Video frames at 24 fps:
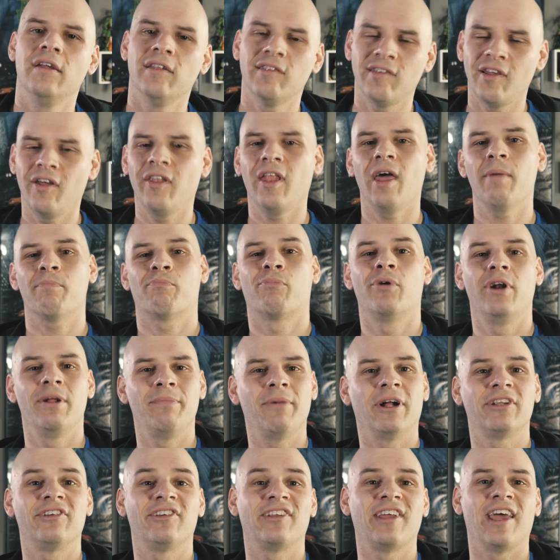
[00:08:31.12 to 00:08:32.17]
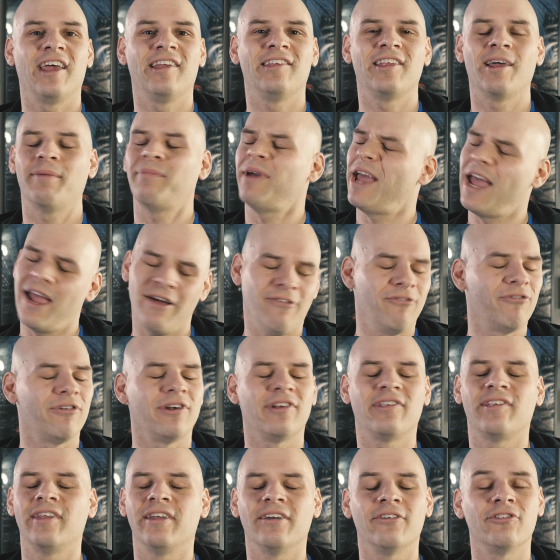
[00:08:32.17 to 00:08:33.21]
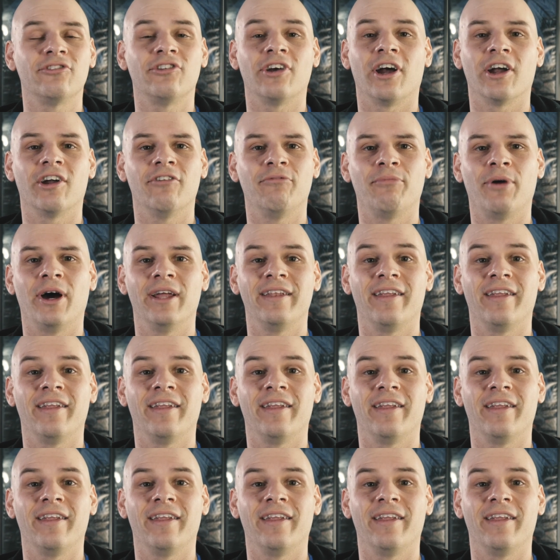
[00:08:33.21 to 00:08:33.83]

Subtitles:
So that pretty much takes up every single chunk of my